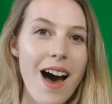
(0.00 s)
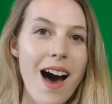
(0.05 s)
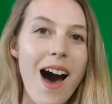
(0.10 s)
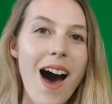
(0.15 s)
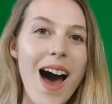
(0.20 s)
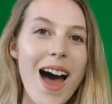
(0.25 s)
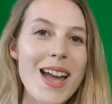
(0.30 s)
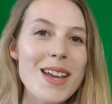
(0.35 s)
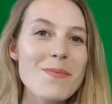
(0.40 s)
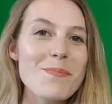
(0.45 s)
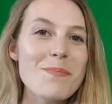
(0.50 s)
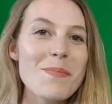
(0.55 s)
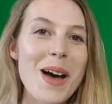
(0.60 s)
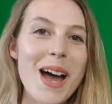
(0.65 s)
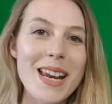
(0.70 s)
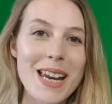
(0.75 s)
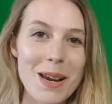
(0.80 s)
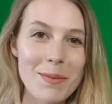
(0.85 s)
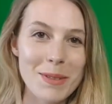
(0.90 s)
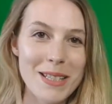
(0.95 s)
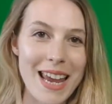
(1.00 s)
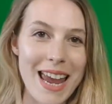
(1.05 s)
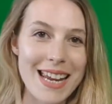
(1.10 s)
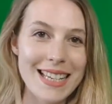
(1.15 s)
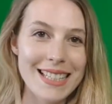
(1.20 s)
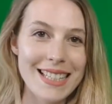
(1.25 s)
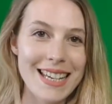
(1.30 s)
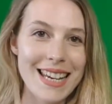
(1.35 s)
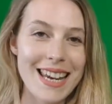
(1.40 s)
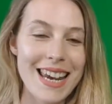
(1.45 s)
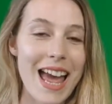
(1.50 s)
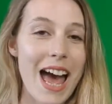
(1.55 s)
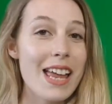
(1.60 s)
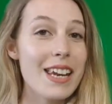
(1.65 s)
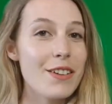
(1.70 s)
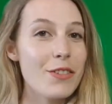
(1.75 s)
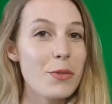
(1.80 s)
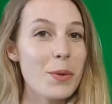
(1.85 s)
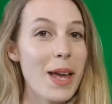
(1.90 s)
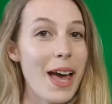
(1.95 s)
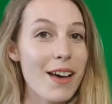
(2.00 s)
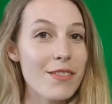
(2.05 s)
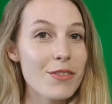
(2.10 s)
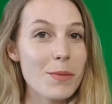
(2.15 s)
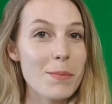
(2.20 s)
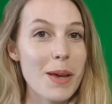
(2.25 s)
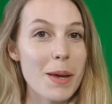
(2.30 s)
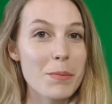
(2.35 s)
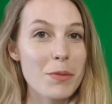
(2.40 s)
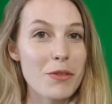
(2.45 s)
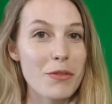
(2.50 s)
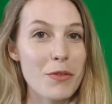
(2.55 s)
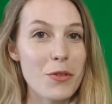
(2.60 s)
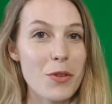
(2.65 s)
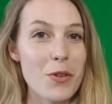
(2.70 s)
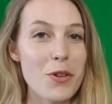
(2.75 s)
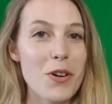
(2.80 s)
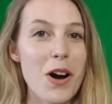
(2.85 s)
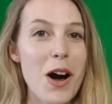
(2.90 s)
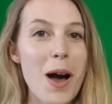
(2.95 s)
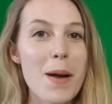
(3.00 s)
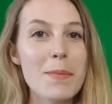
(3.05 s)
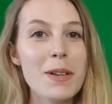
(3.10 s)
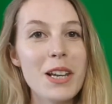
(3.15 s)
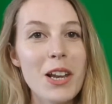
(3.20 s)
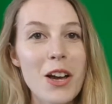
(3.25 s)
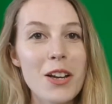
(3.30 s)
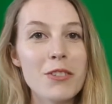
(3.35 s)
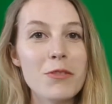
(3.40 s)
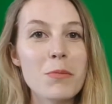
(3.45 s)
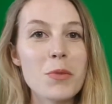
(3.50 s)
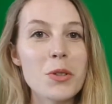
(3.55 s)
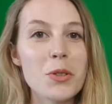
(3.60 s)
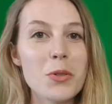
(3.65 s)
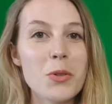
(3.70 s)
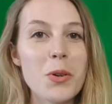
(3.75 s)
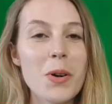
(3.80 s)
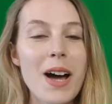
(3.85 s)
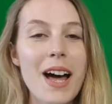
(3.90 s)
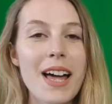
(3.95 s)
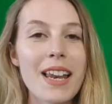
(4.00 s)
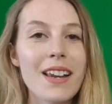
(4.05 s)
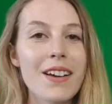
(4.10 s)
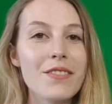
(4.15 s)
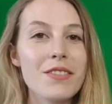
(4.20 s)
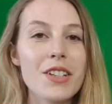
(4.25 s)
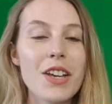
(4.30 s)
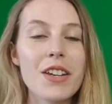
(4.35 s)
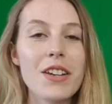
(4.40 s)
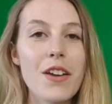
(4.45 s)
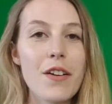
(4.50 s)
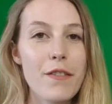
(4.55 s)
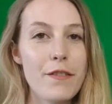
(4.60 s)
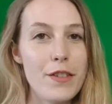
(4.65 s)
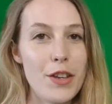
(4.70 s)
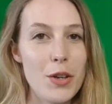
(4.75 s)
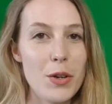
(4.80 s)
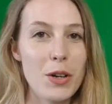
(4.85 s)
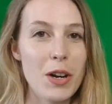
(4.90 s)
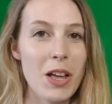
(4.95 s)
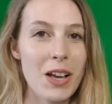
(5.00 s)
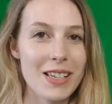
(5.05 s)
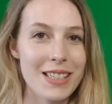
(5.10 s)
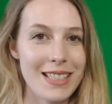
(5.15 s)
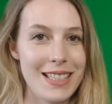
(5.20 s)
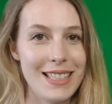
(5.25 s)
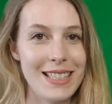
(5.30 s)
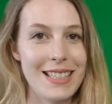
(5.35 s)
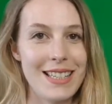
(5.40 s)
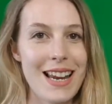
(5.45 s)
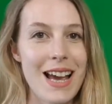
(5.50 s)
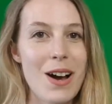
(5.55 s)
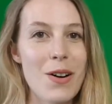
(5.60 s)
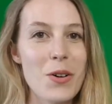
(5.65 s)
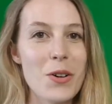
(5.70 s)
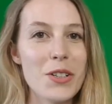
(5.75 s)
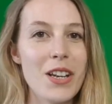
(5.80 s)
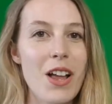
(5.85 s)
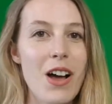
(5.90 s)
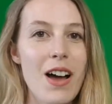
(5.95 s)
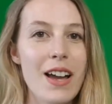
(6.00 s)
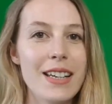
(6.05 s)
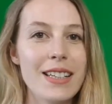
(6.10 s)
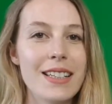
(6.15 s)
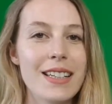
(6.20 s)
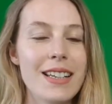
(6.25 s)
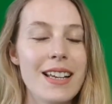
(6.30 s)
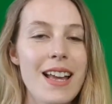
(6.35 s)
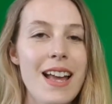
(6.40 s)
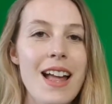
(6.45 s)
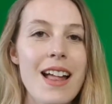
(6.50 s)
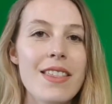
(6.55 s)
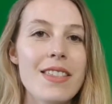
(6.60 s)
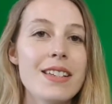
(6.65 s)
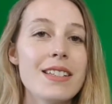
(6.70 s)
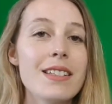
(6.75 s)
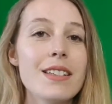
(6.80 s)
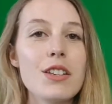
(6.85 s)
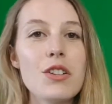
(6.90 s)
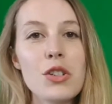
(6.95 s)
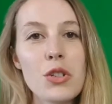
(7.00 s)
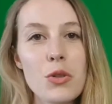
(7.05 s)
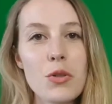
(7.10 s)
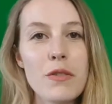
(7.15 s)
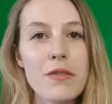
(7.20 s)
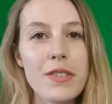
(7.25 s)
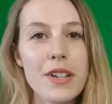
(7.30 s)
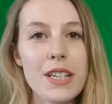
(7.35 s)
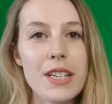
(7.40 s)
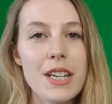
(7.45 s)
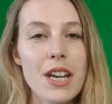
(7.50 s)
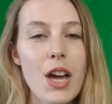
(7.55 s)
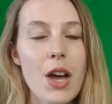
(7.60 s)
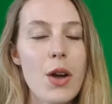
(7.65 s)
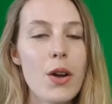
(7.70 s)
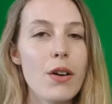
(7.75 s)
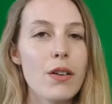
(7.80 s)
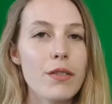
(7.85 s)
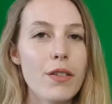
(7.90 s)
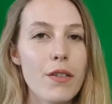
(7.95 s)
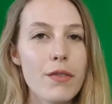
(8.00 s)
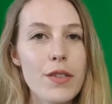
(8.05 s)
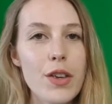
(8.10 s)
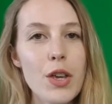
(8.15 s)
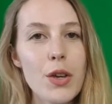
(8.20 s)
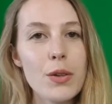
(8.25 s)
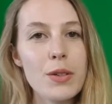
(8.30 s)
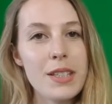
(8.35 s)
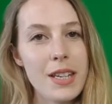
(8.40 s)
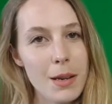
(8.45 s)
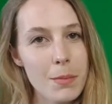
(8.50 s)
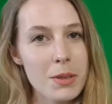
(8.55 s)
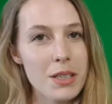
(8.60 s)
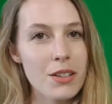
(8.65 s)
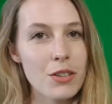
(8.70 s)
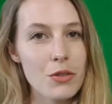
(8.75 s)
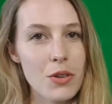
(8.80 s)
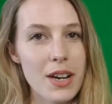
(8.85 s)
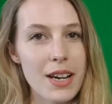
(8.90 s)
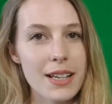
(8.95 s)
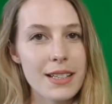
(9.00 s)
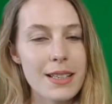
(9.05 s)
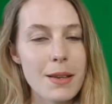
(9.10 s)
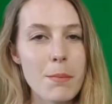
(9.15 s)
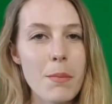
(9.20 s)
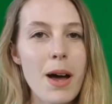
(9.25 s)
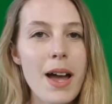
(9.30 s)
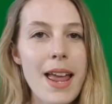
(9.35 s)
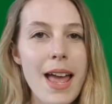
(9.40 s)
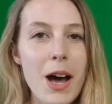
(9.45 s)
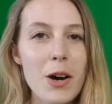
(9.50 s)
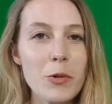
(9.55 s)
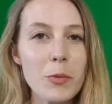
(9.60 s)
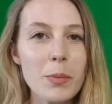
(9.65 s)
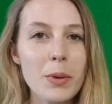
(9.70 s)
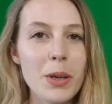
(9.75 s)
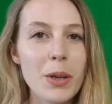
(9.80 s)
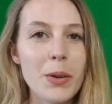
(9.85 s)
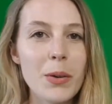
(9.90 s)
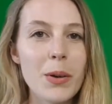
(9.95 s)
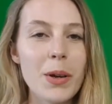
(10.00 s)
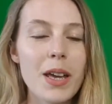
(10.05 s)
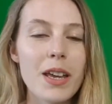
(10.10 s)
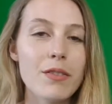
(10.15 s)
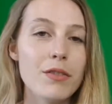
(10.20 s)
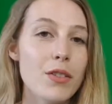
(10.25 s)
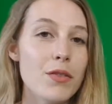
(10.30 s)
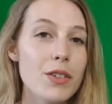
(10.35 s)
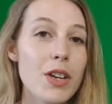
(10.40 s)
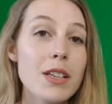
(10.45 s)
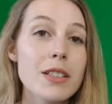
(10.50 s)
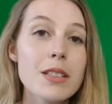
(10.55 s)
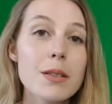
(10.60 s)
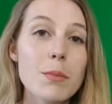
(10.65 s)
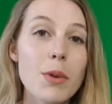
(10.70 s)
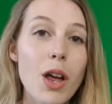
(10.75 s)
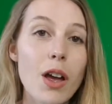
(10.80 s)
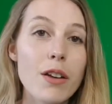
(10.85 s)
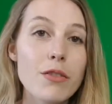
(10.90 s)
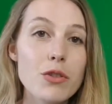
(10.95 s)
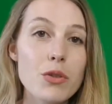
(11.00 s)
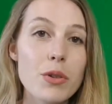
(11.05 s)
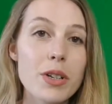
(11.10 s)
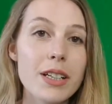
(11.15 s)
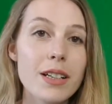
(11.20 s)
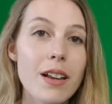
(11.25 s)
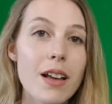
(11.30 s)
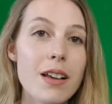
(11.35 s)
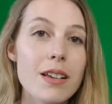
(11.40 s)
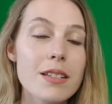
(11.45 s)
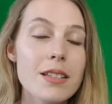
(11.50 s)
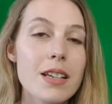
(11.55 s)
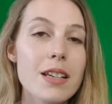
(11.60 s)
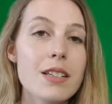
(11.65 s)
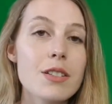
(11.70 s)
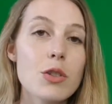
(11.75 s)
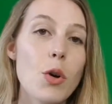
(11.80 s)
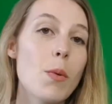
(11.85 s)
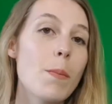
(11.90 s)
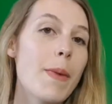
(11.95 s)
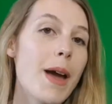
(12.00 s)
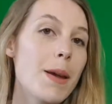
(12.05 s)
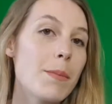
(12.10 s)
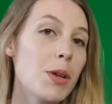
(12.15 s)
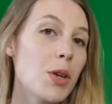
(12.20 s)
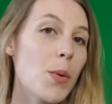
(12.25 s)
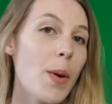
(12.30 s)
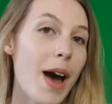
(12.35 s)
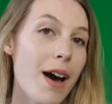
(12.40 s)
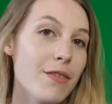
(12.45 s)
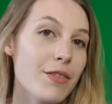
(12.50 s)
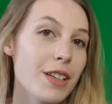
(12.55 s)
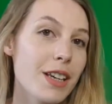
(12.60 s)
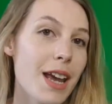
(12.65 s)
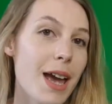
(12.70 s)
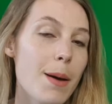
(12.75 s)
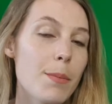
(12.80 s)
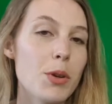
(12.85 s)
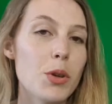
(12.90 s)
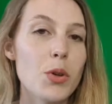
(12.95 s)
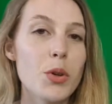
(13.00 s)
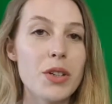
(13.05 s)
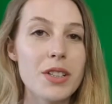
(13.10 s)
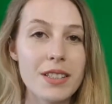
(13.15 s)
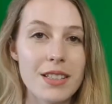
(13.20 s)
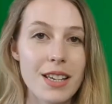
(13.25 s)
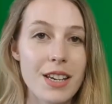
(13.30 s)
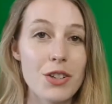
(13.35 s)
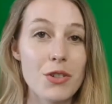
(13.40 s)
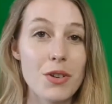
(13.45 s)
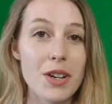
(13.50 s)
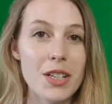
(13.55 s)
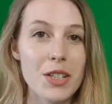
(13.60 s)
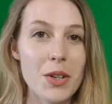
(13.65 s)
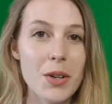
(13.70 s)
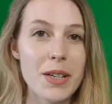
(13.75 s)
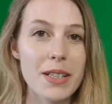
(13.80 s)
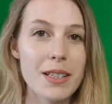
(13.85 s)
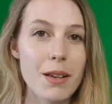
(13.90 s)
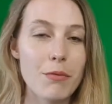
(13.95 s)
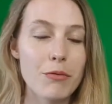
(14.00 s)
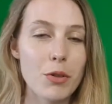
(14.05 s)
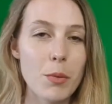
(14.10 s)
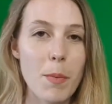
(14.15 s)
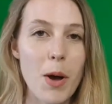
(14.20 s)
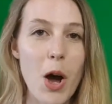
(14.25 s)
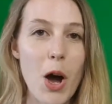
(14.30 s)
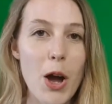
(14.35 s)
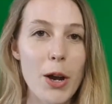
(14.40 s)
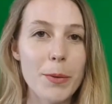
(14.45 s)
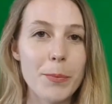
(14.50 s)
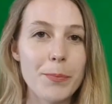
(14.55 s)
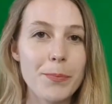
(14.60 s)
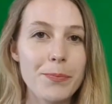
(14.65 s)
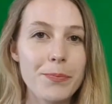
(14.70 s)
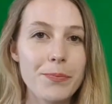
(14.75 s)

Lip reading: Hi, my name's Katie, and if we haven't met before, I'm a life model and I've done a few classes now online. This is a short video of a few tips and tricks that might help you if you've done some life drawing classes, or maybe you haven't yet but you're considering doing some from home.